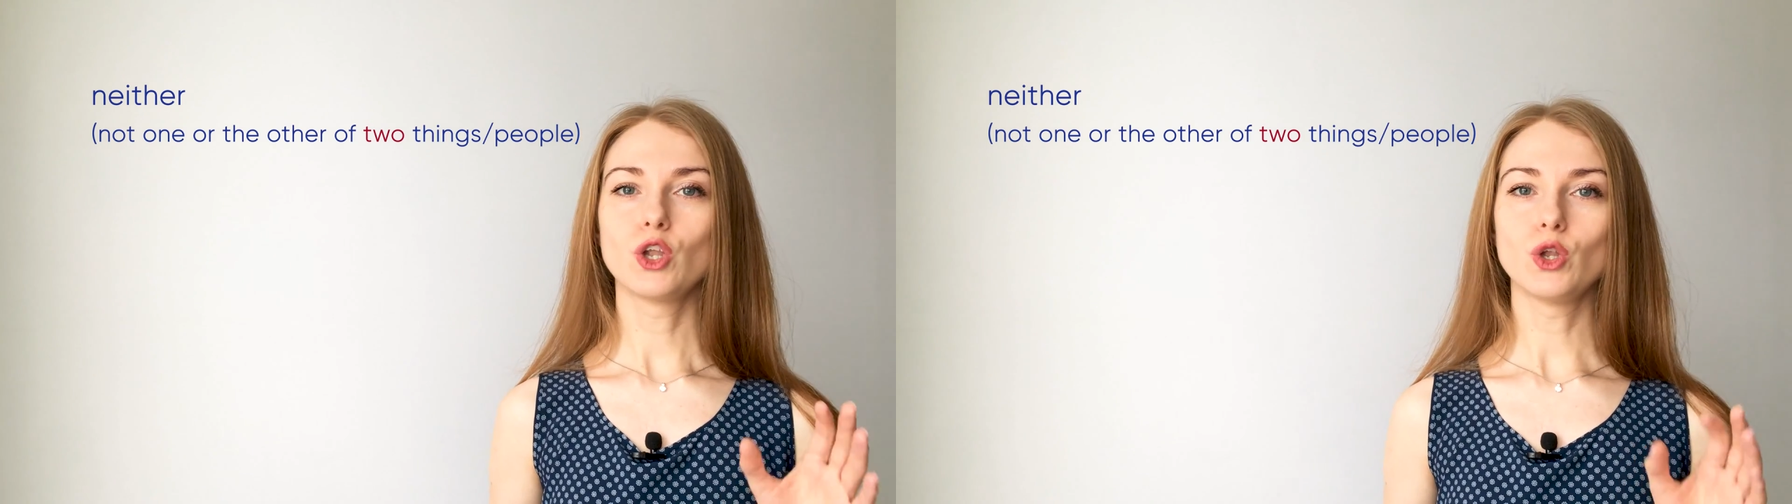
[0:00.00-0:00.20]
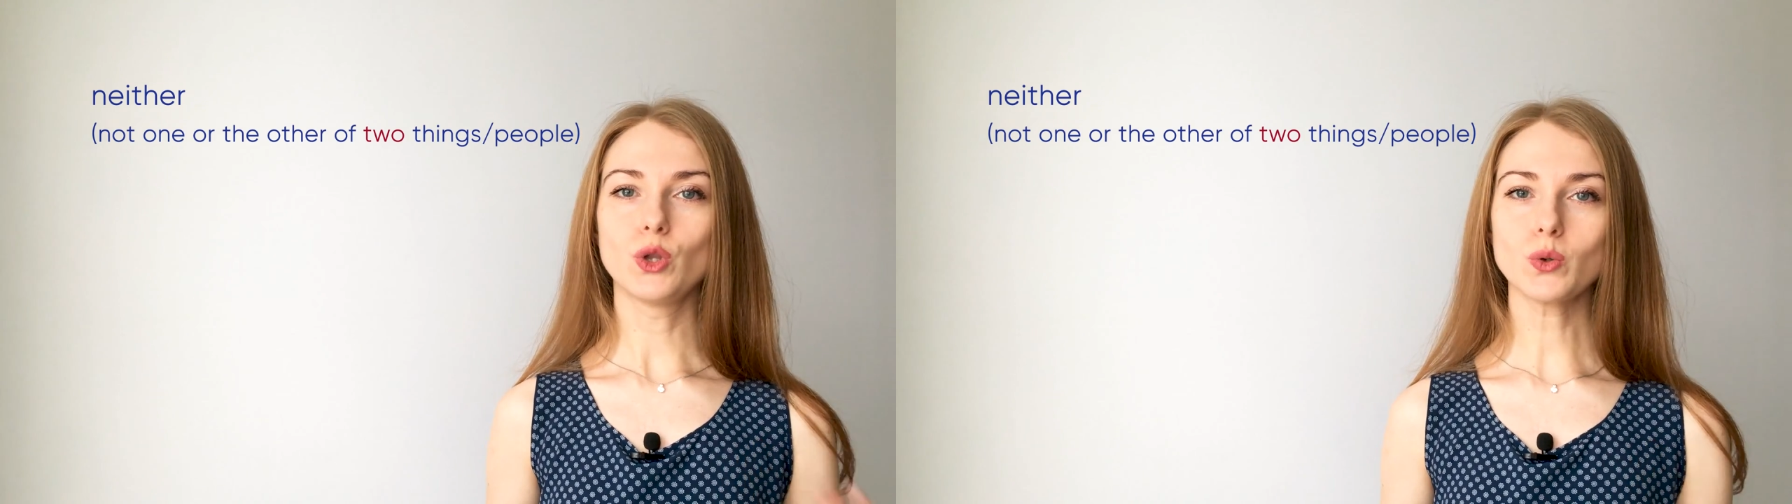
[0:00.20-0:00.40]

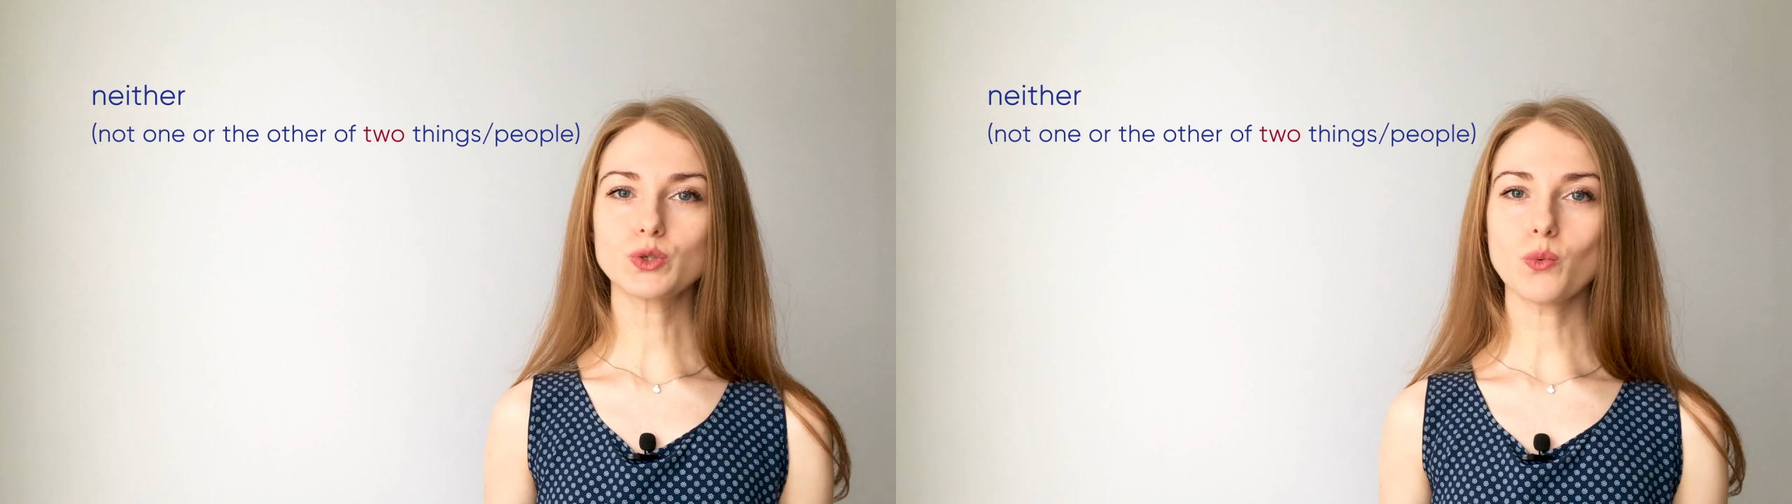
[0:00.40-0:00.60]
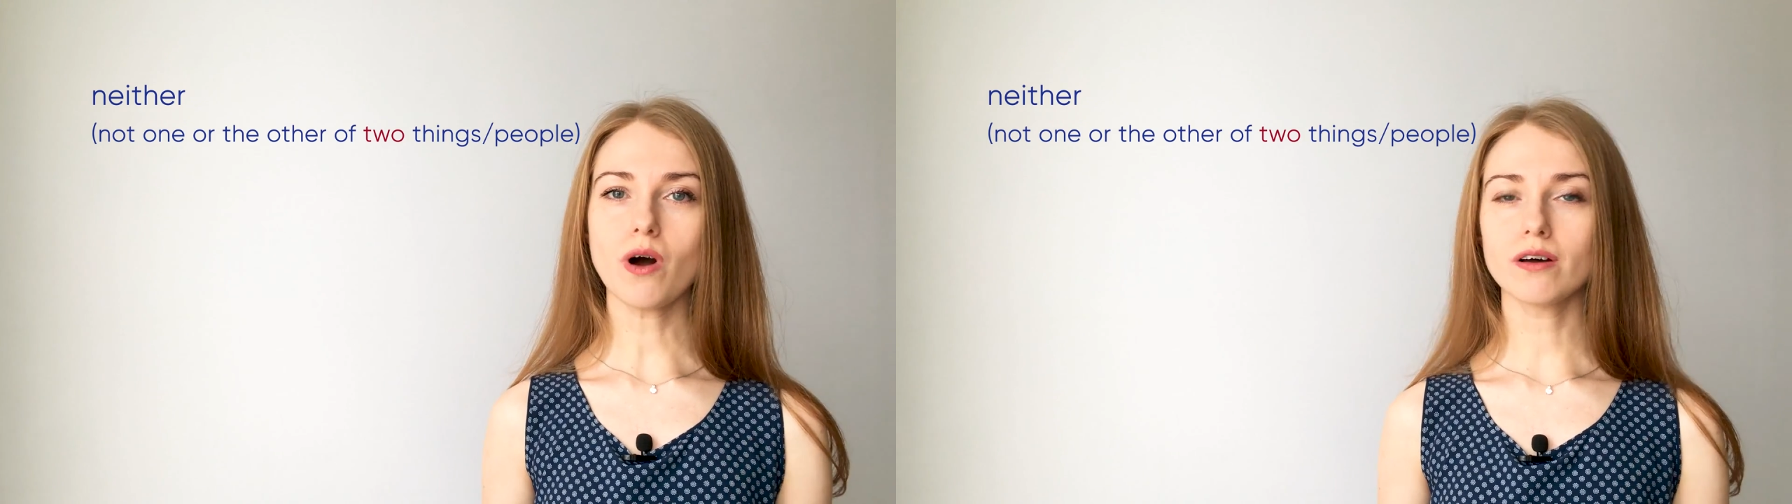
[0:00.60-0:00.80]

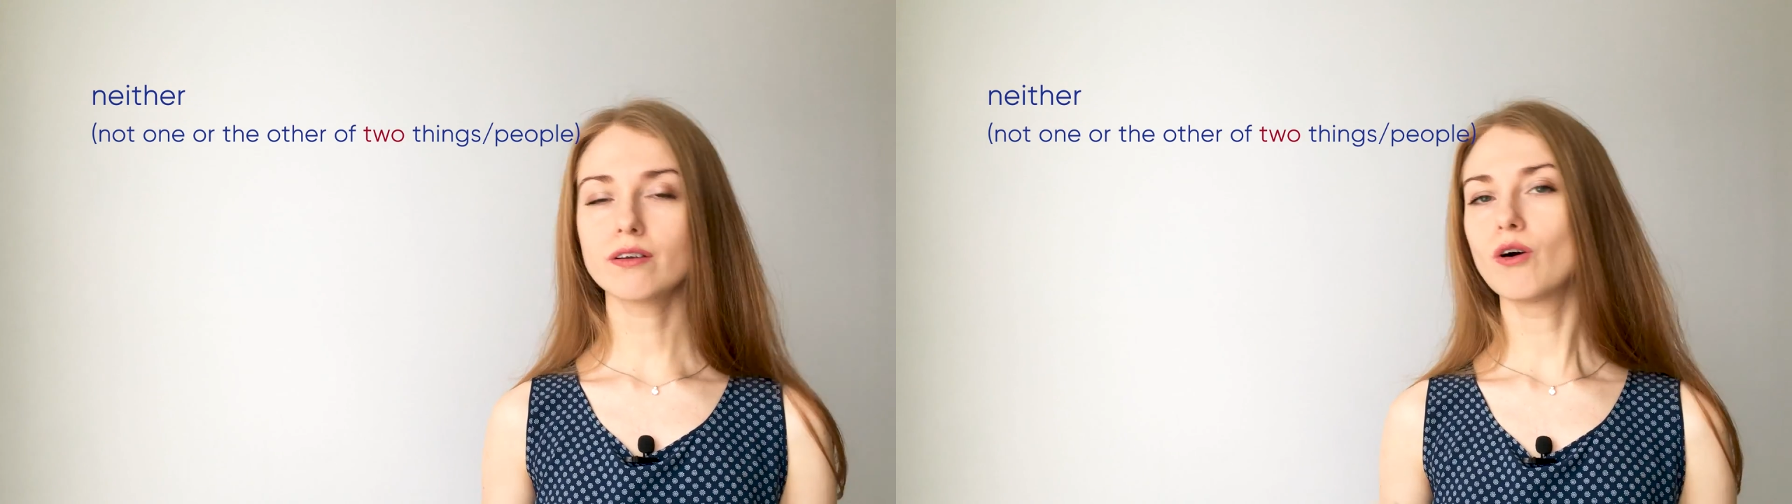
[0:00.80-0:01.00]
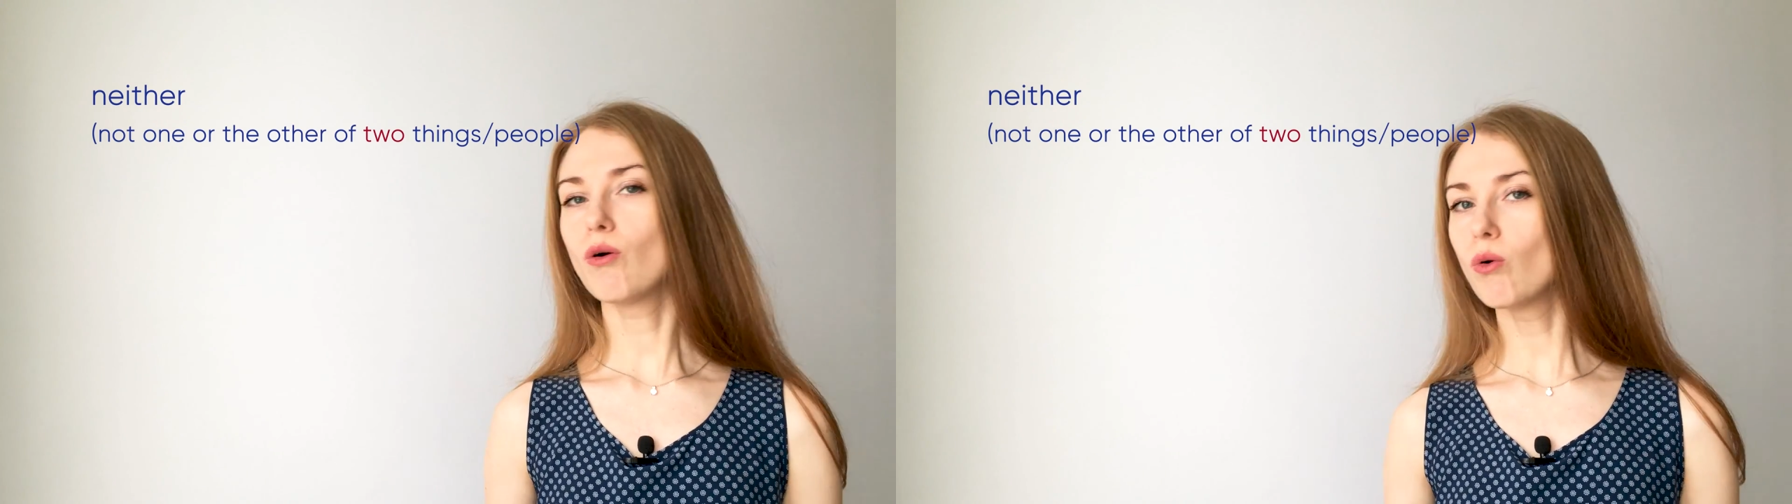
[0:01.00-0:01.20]
not
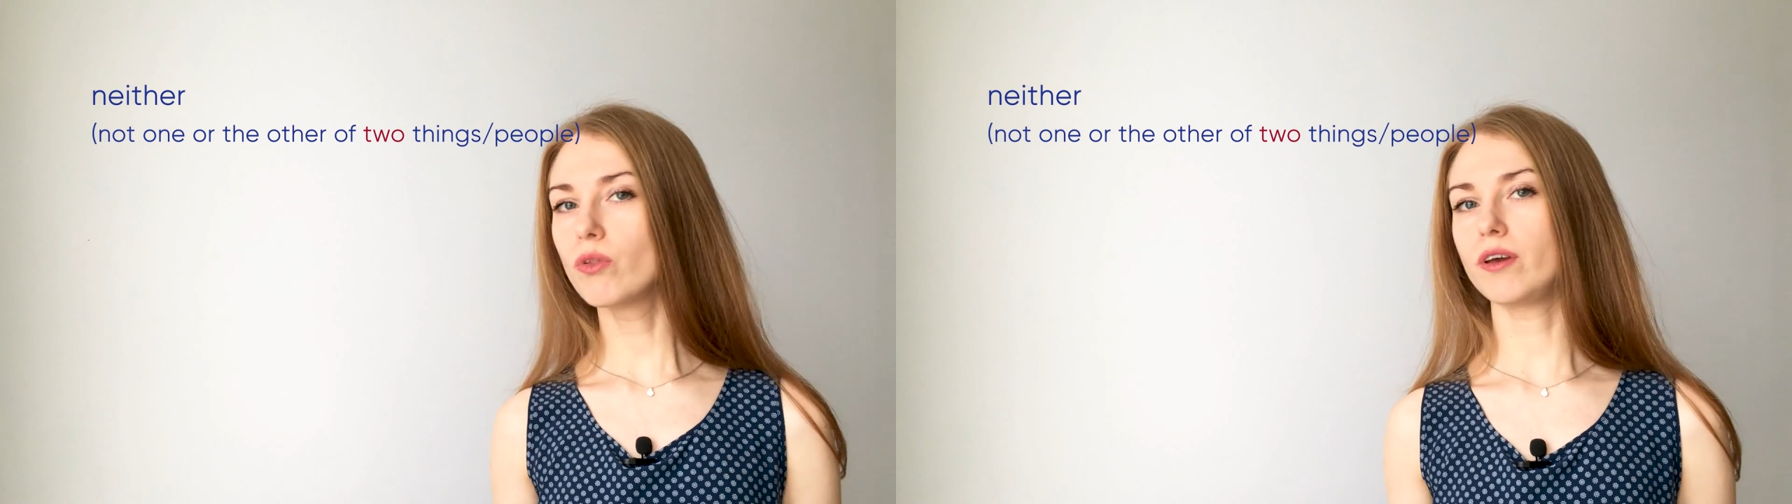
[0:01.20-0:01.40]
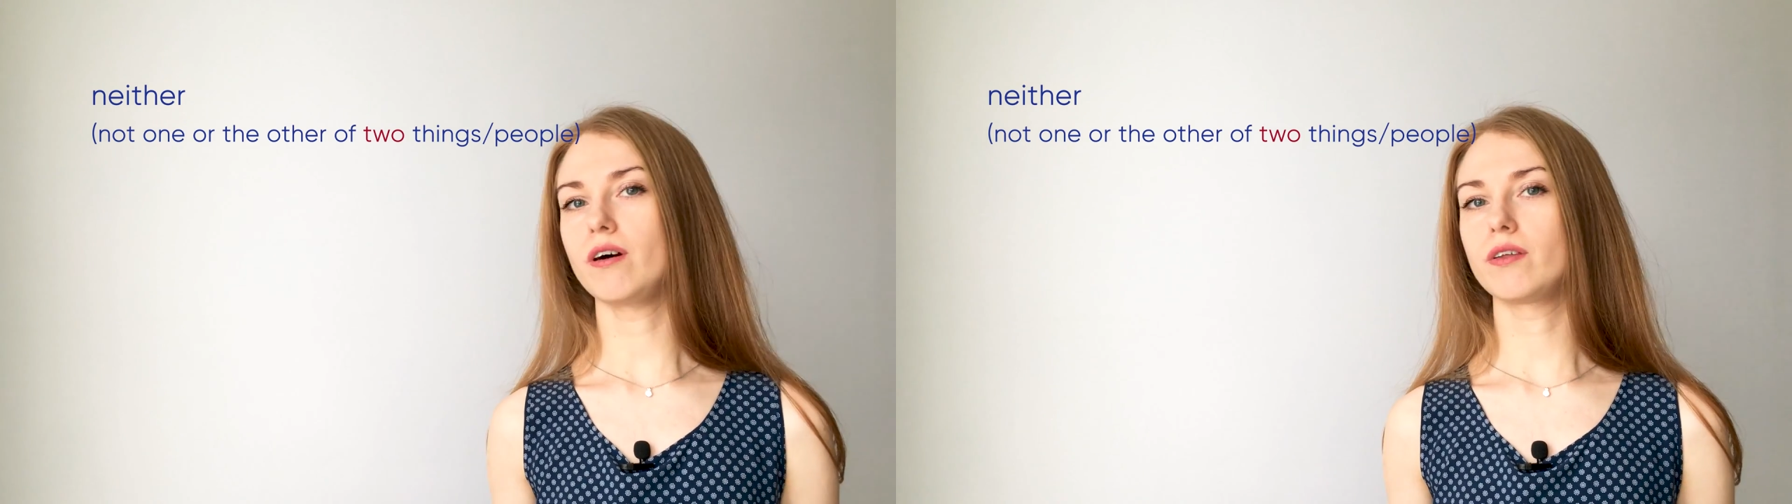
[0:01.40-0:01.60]
one or
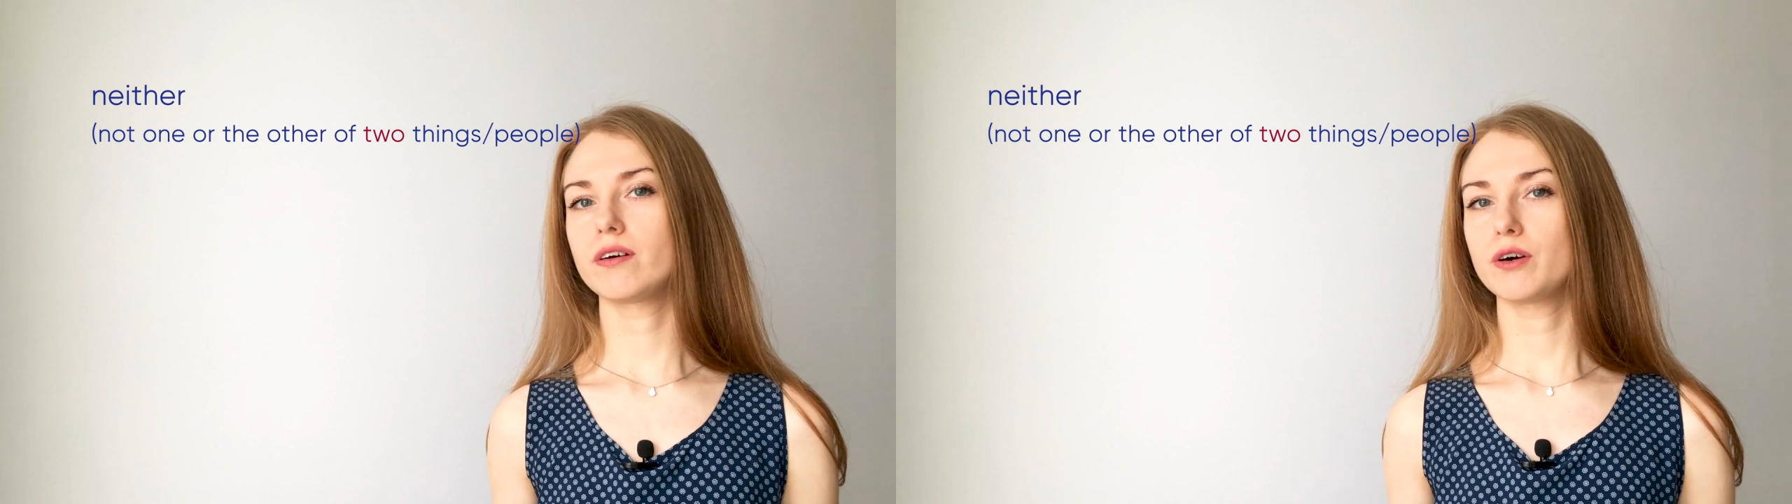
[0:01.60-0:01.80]
the other